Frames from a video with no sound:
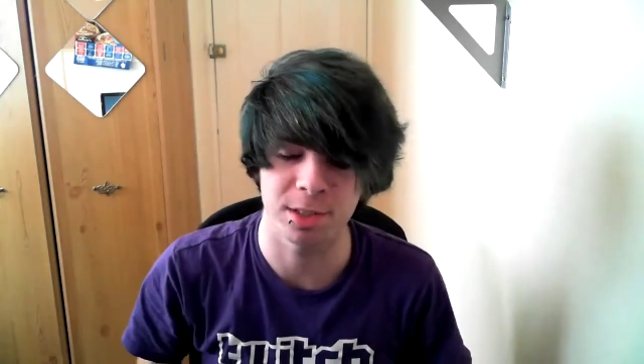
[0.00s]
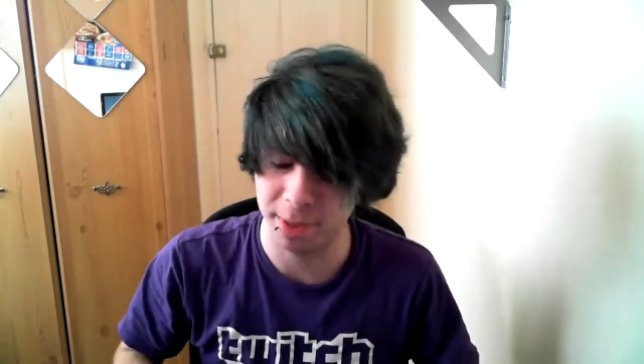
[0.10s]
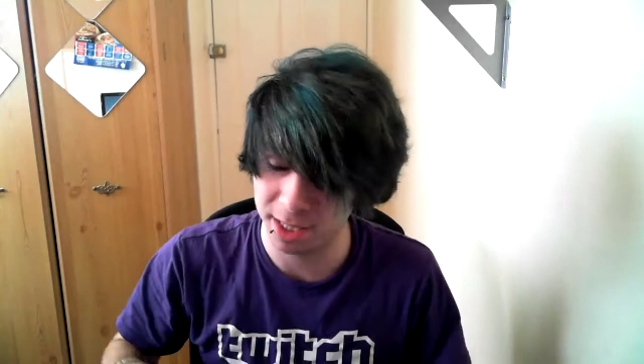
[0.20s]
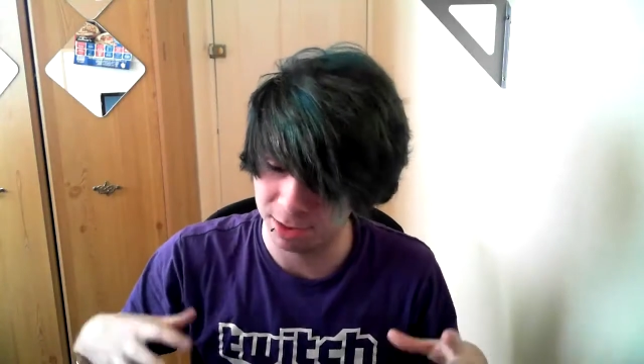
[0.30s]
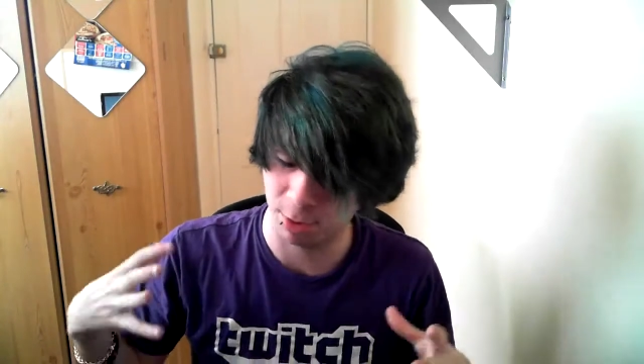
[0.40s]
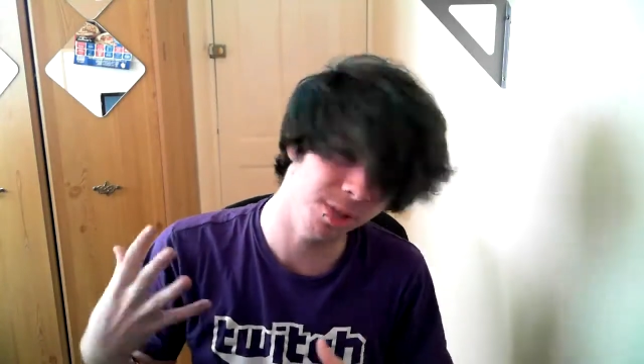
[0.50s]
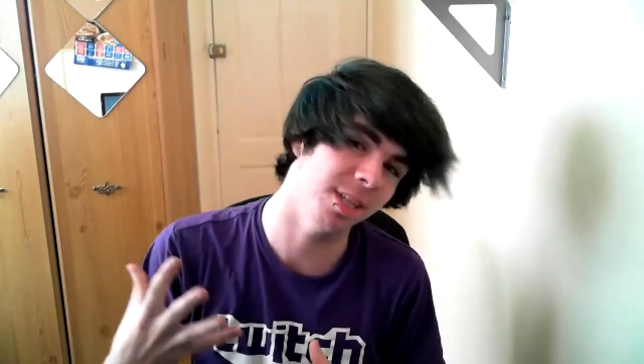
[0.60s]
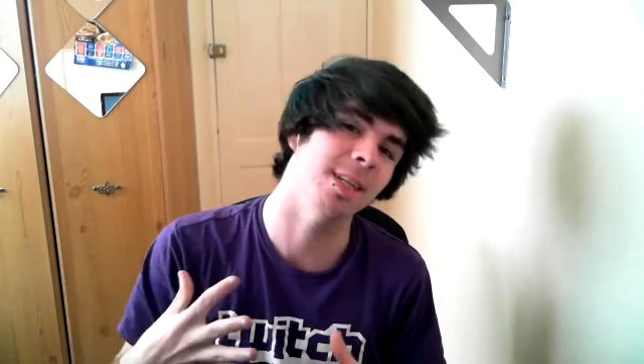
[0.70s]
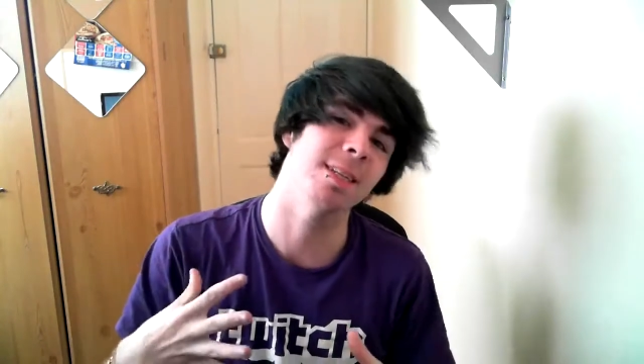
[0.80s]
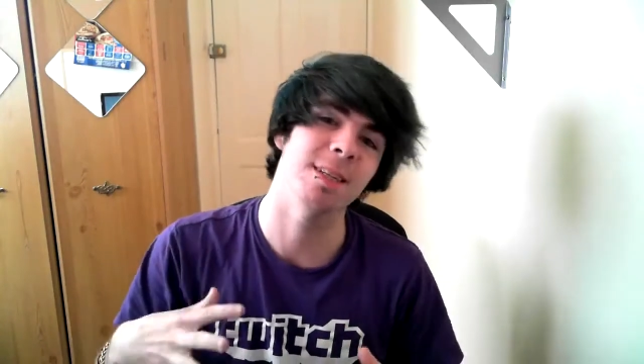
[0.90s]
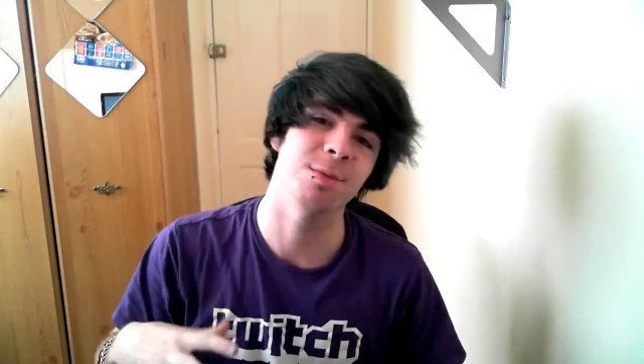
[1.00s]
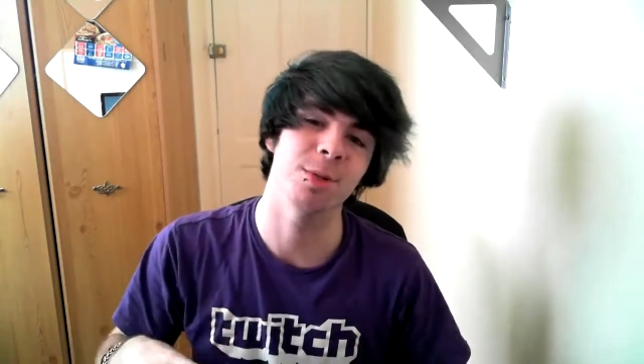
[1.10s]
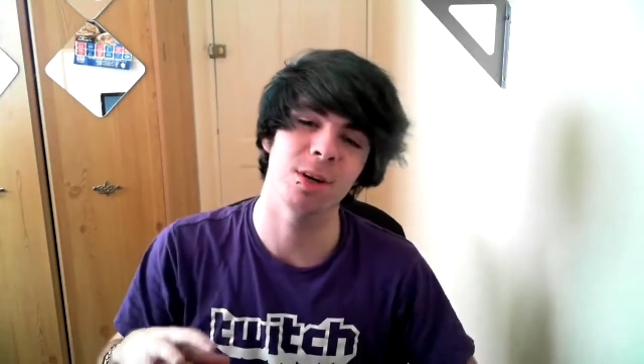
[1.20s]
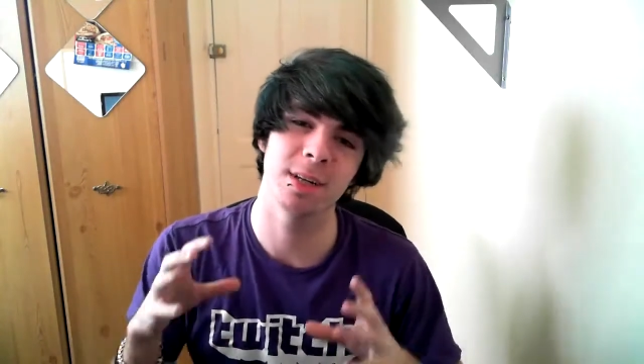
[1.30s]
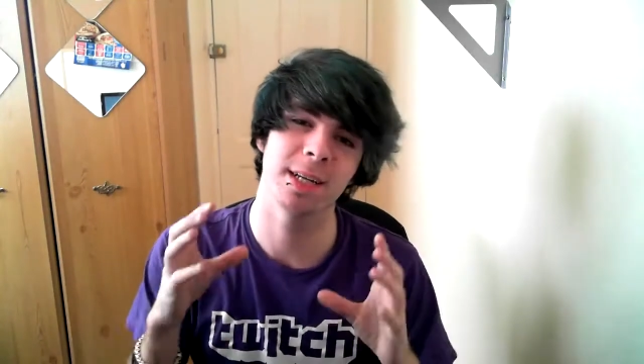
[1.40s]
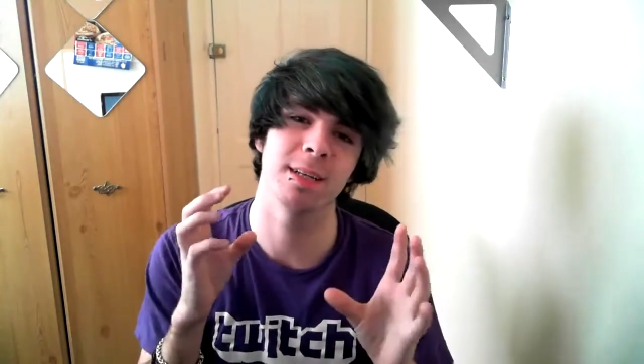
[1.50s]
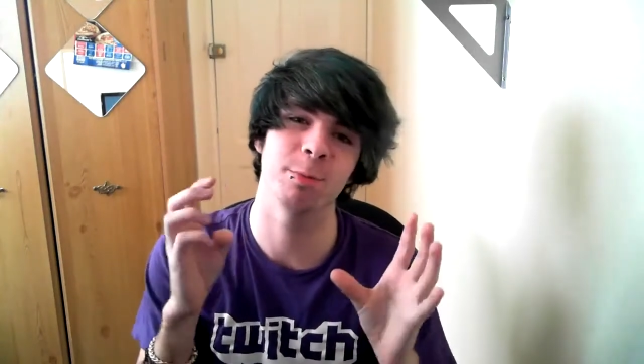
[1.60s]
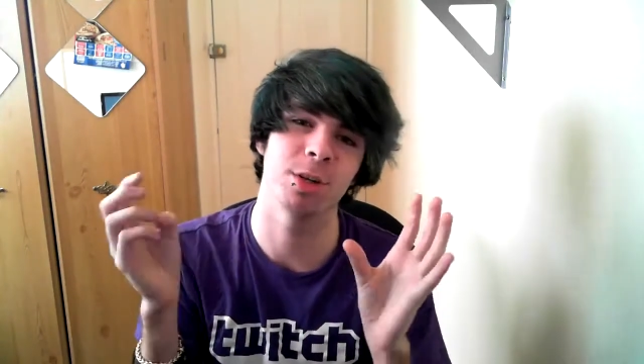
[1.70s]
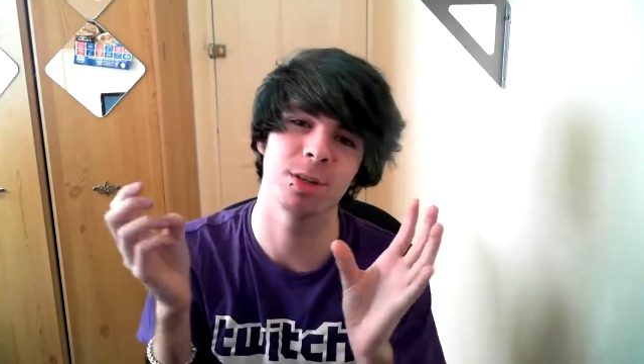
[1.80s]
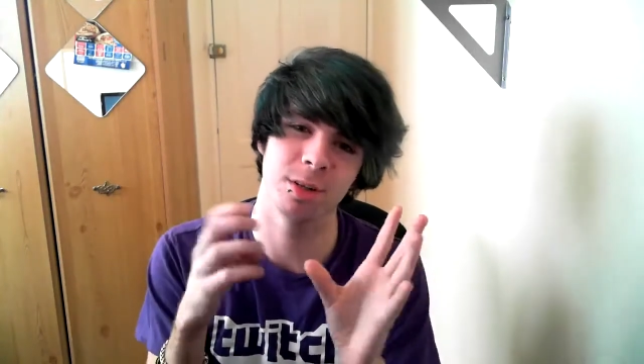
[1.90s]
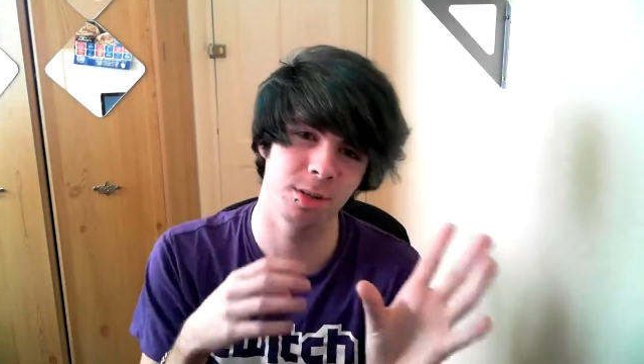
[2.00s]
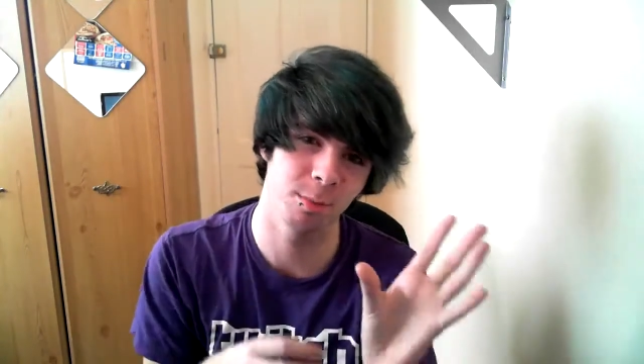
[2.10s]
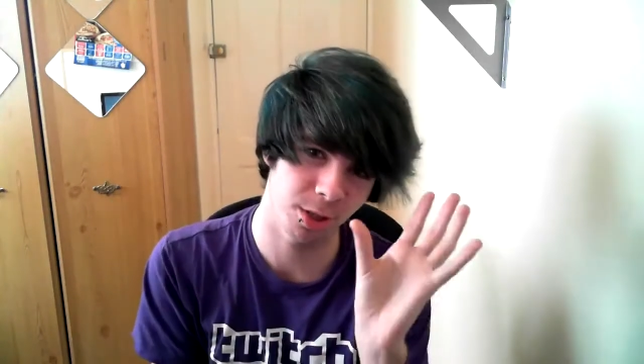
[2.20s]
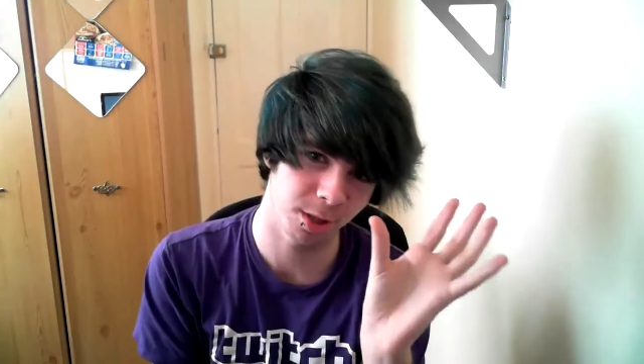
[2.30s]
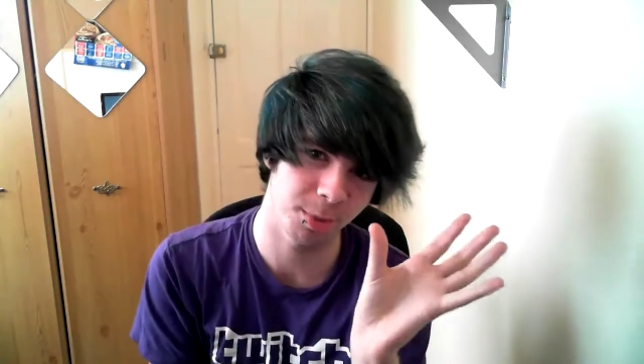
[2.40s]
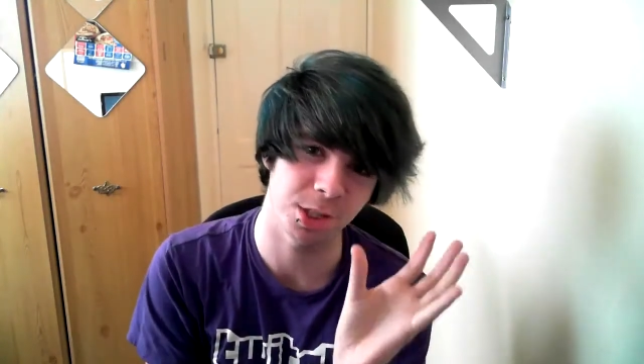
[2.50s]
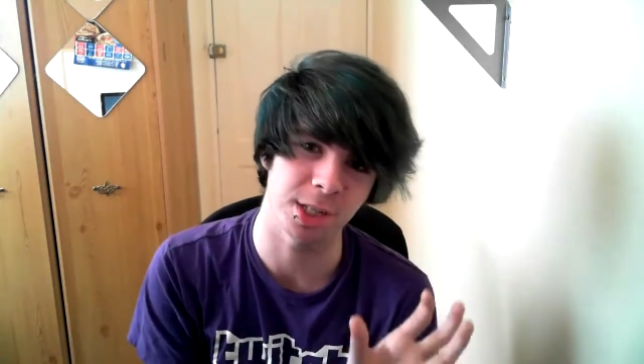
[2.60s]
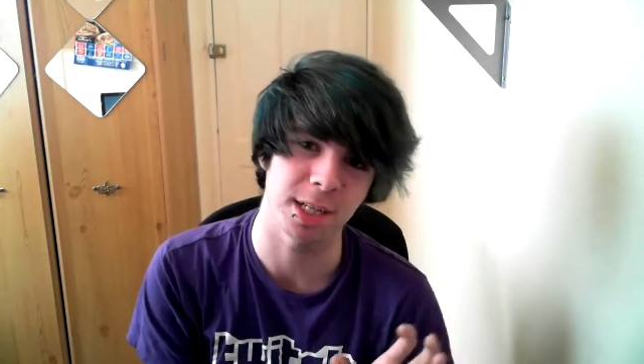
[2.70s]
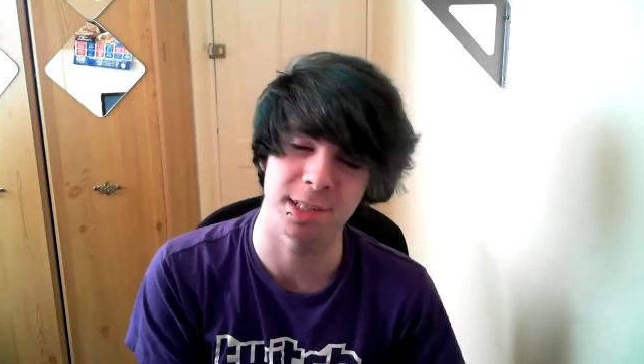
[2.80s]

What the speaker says: So basically what we did is we got the bleach again,